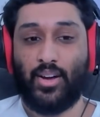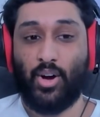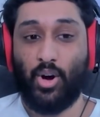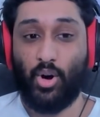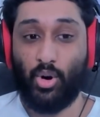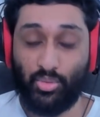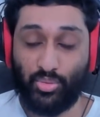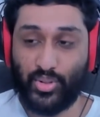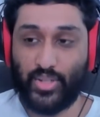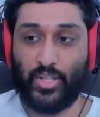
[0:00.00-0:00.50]

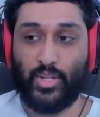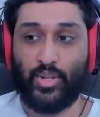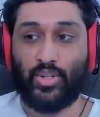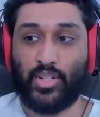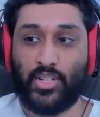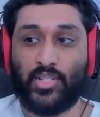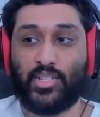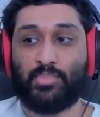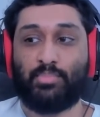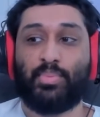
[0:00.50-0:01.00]
over you,
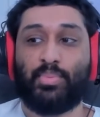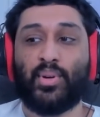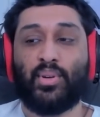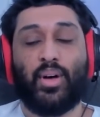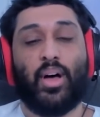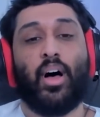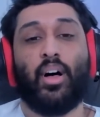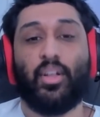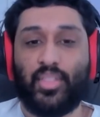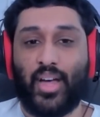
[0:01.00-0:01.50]
because a
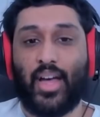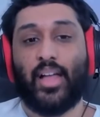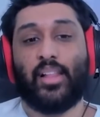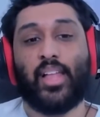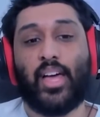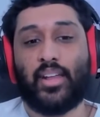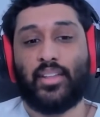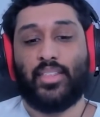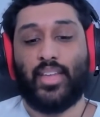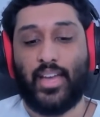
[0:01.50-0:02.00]

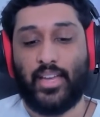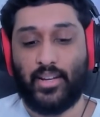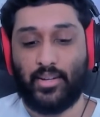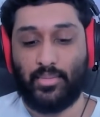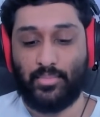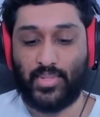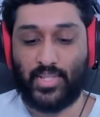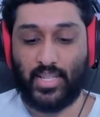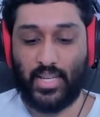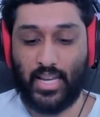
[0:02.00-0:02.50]
lot of the
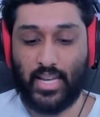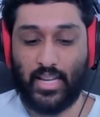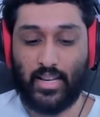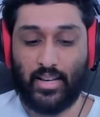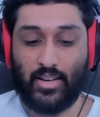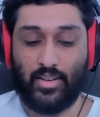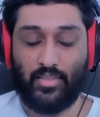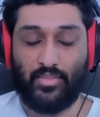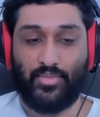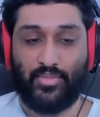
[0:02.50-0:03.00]
items
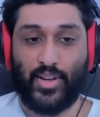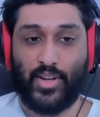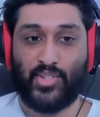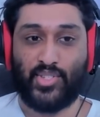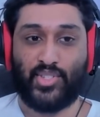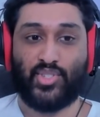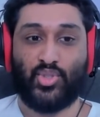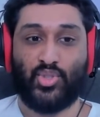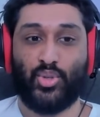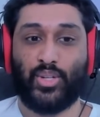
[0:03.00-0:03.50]
in
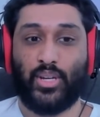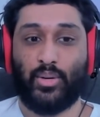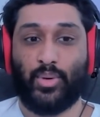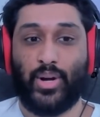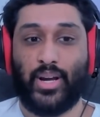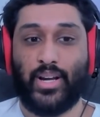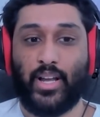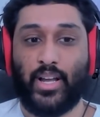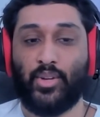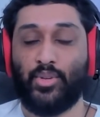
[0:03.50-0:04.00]
Faust's toolkit
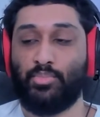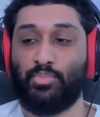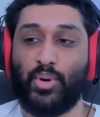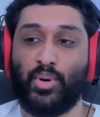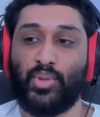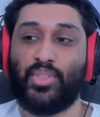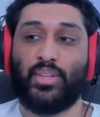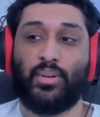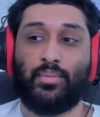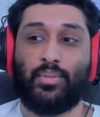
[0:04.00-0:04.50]
right now,
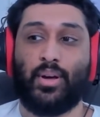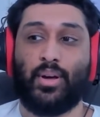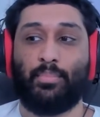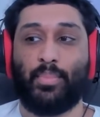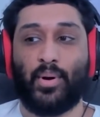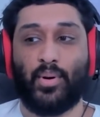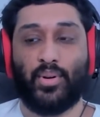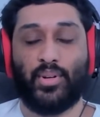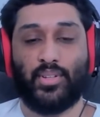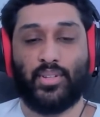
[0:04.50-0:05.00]
both the
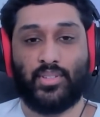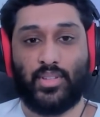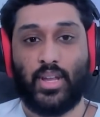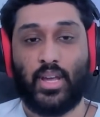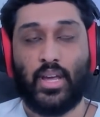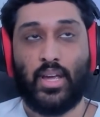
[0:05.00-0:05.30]
opponent